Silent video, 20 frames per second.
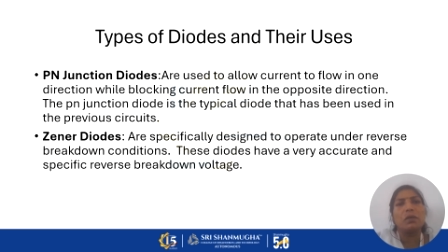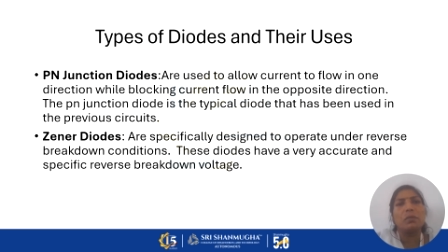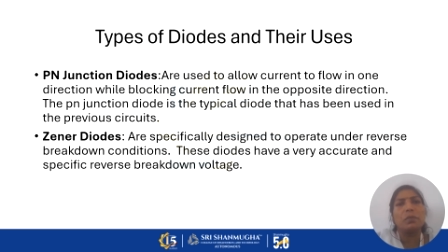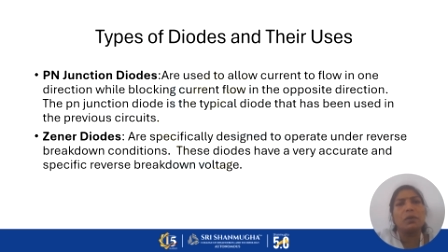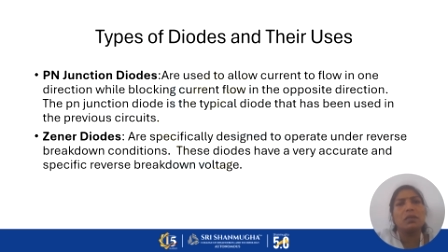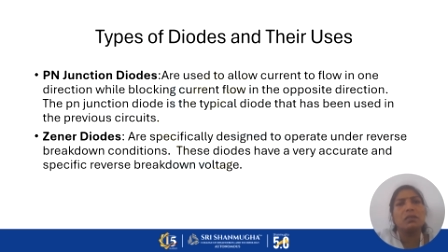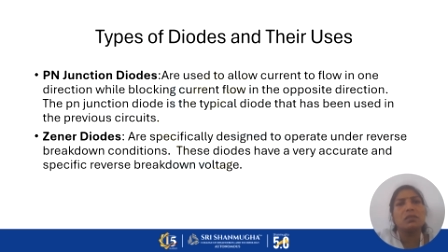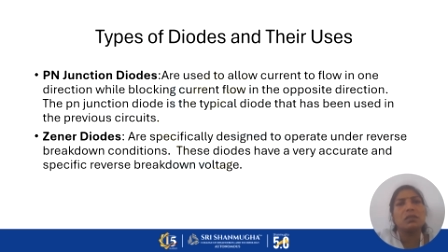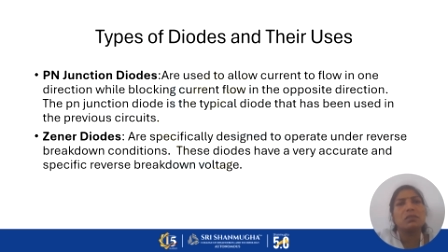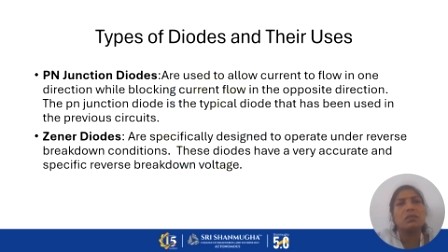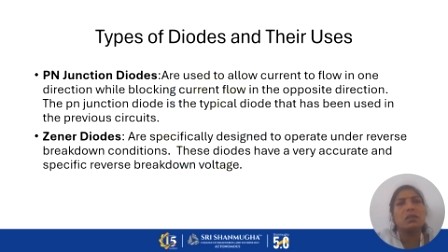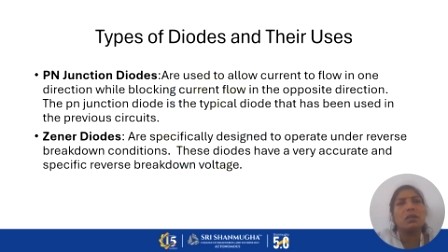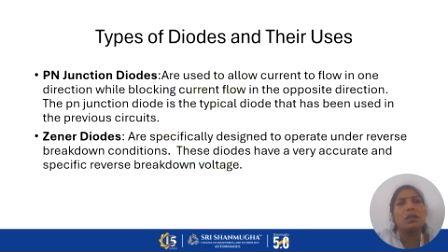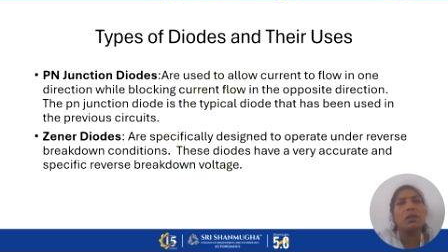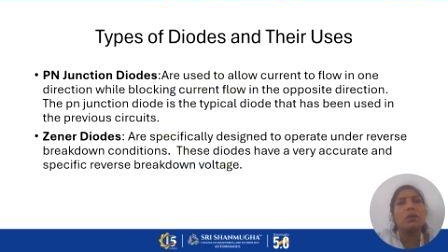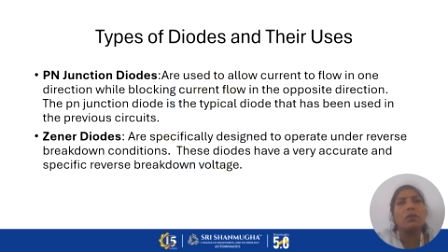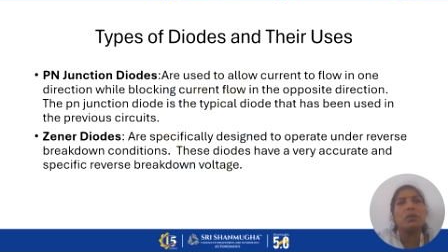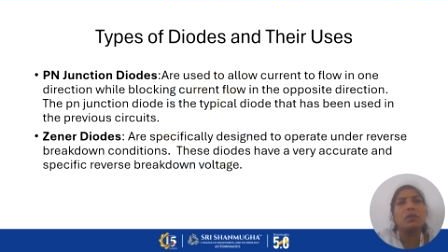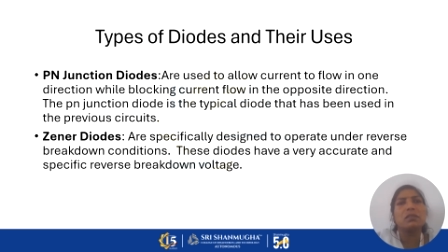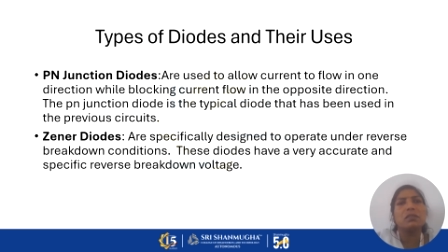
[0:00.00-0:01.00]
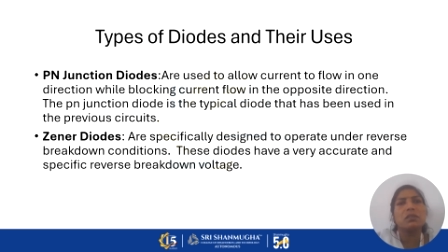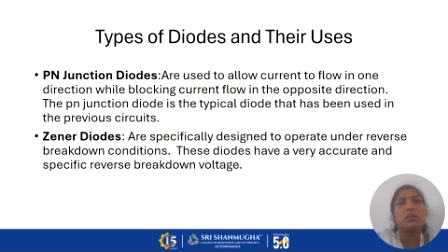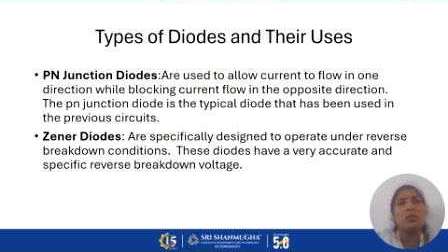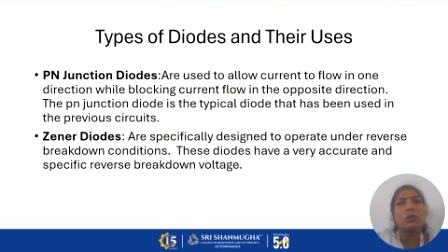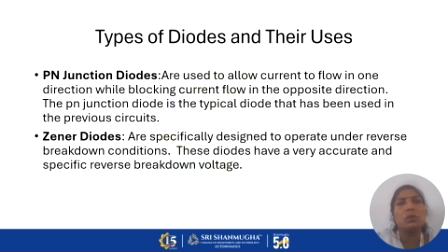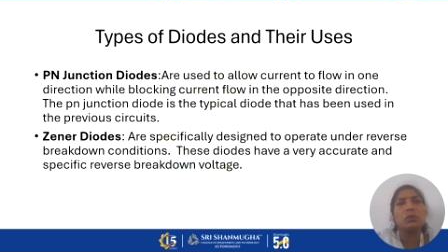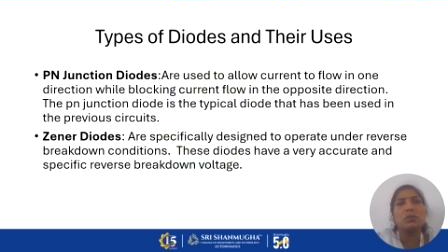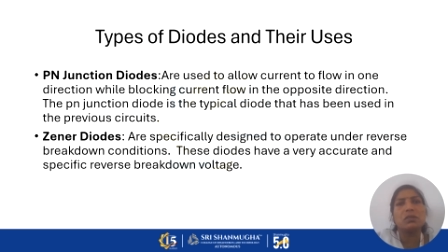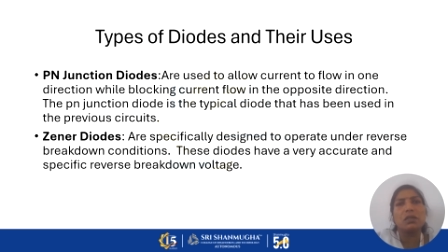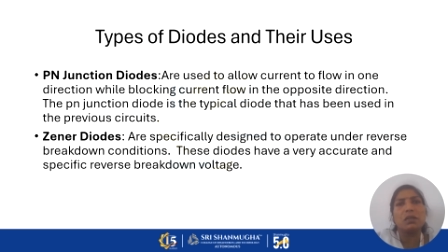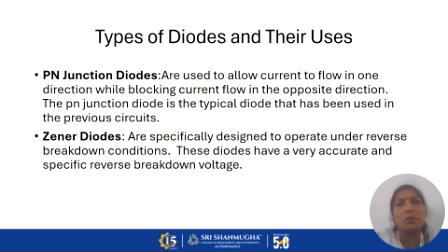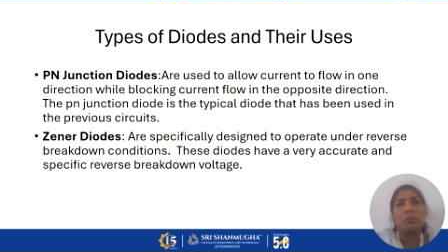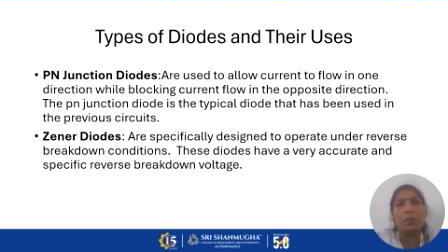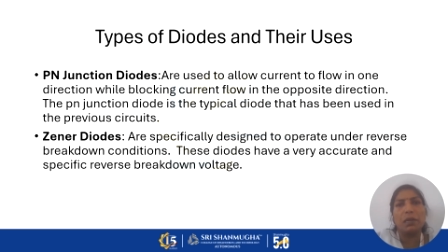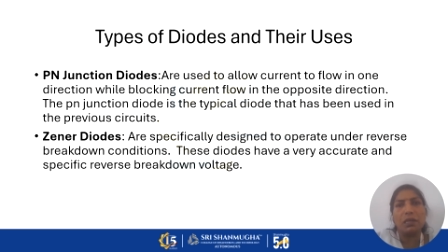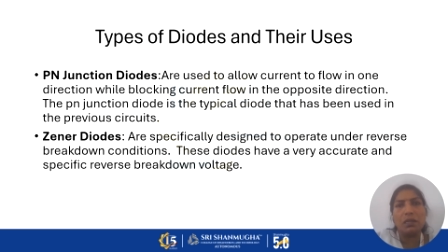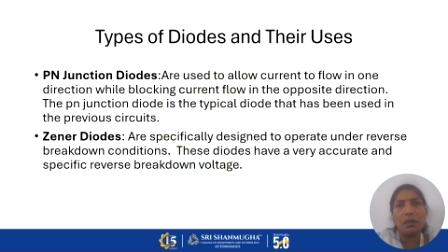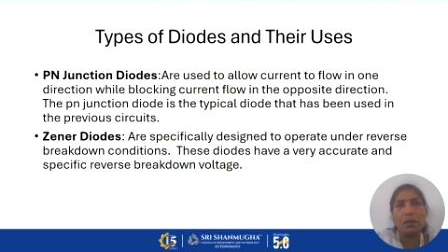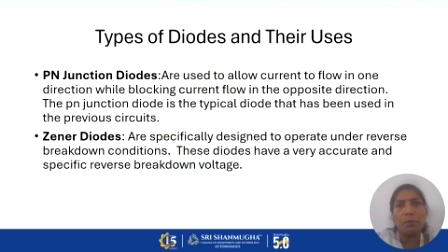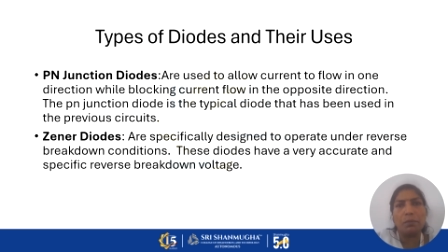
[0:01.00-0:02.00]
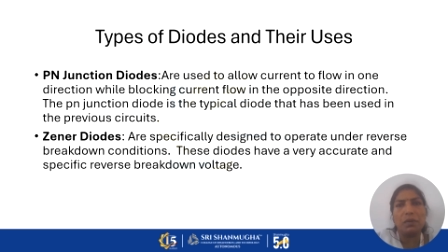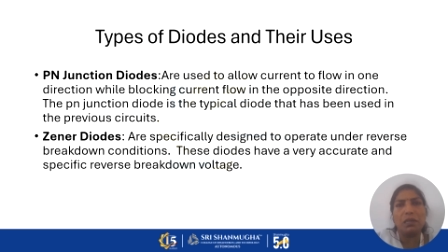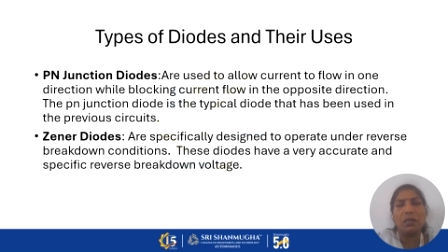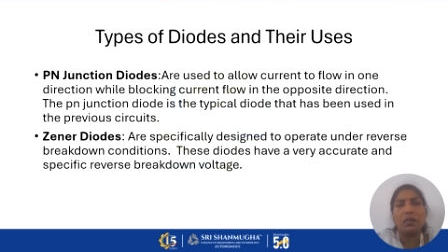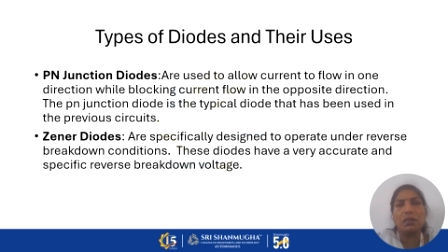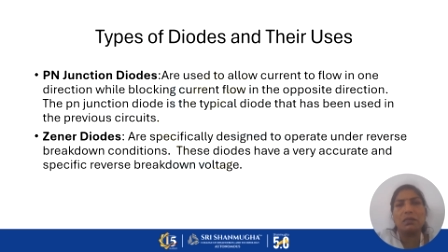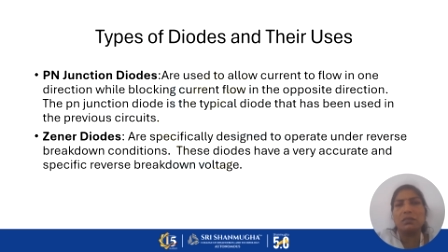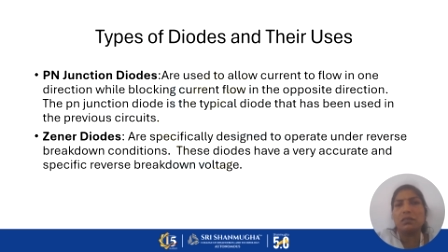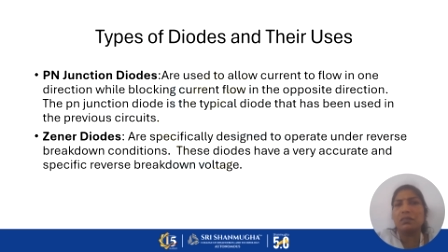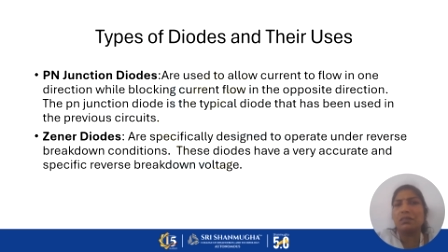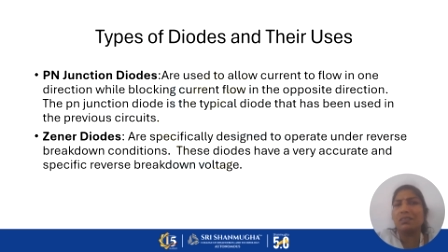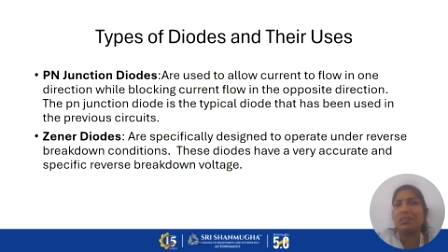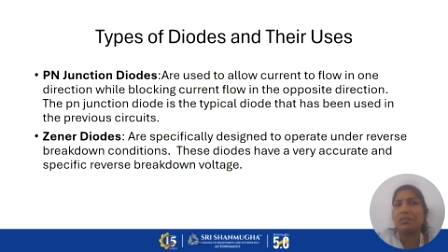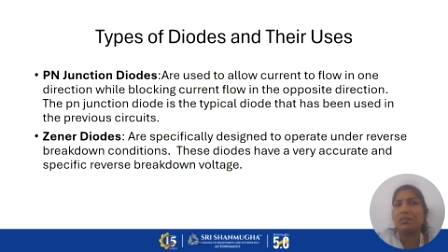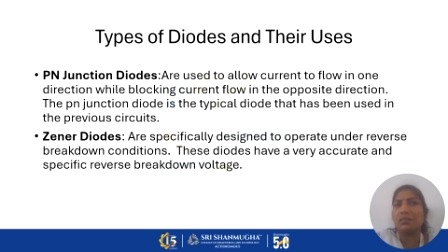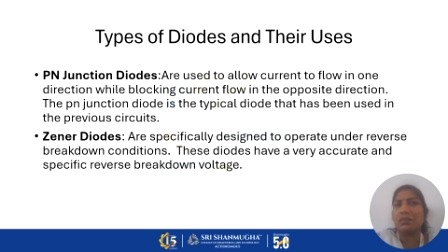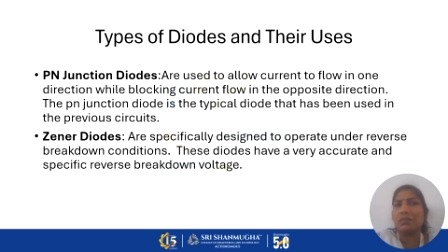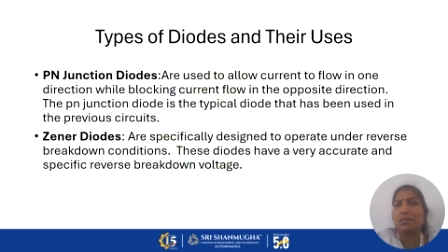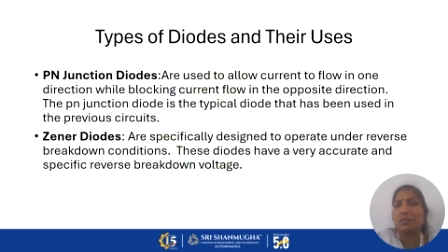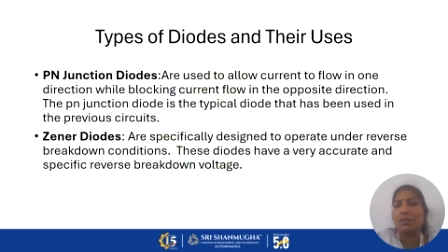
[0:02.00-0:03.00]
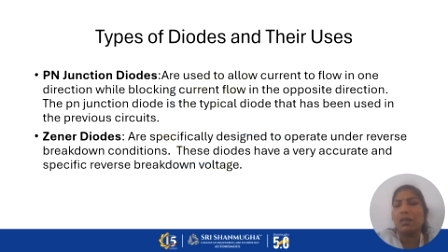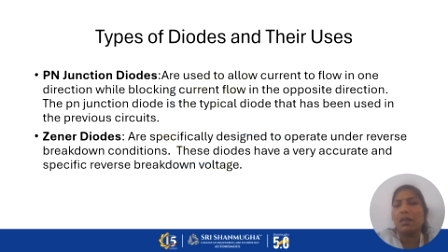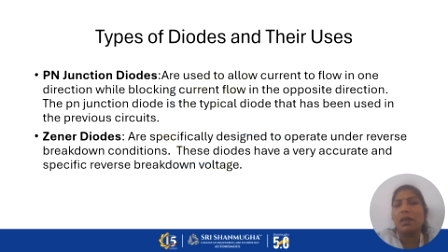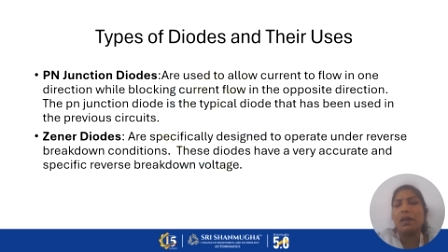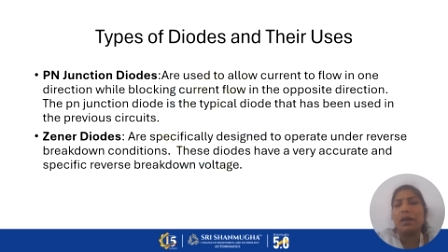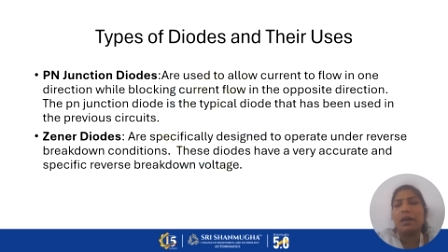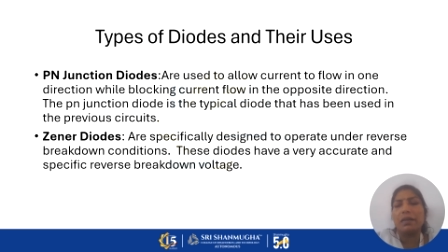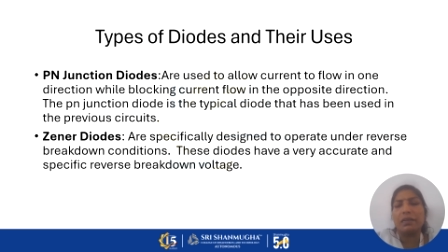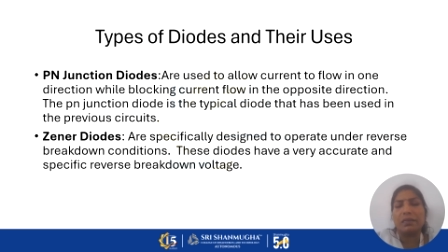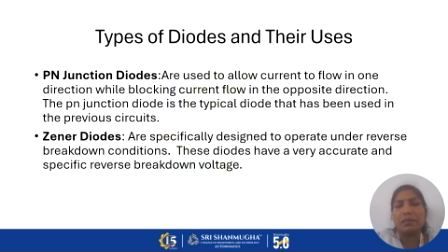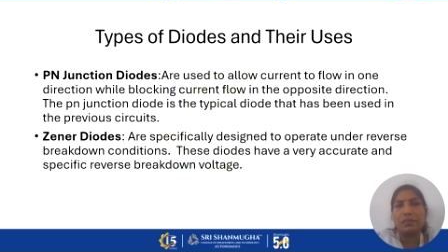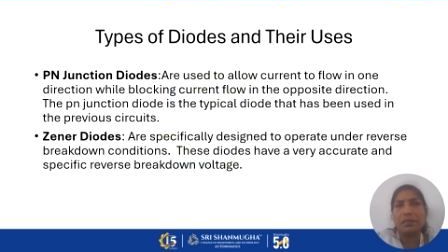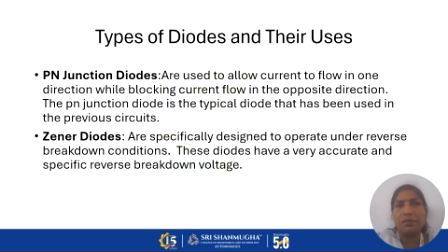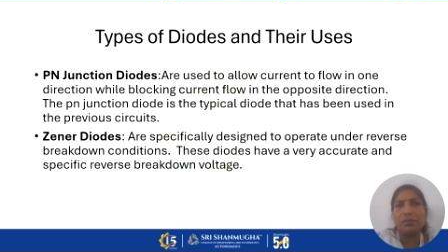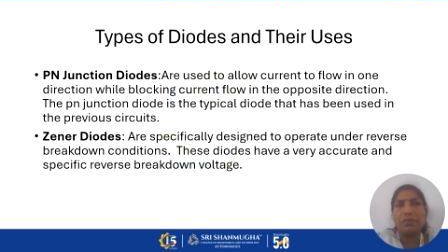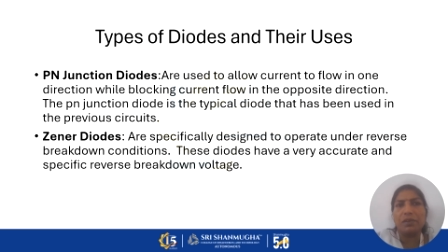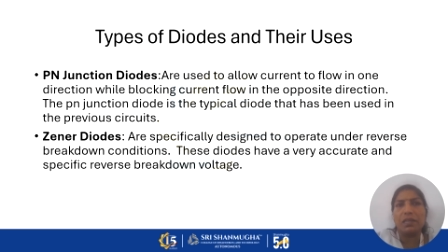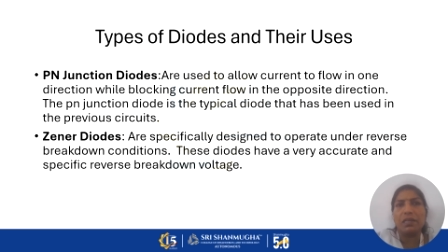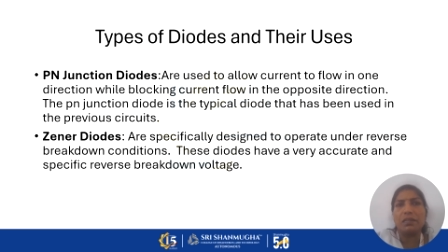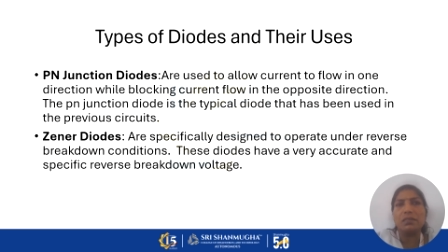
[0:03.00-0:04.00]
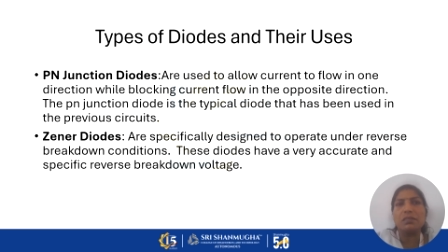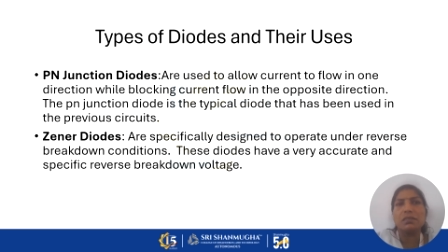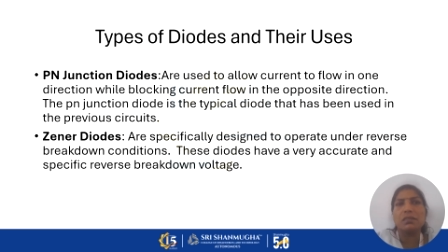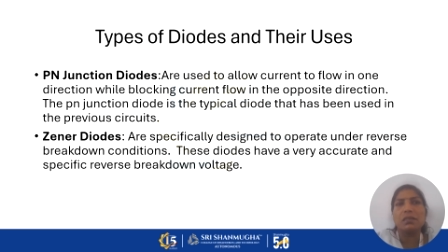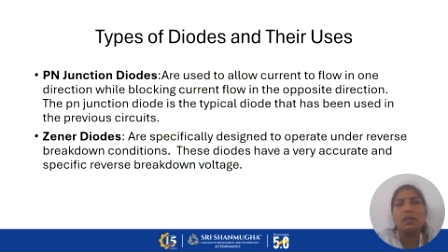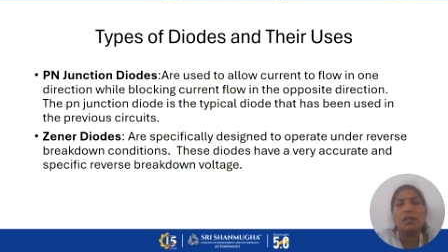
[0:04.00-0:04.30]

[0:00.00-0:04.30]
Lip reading: PN junction diode is used in many applications such as rectifiers,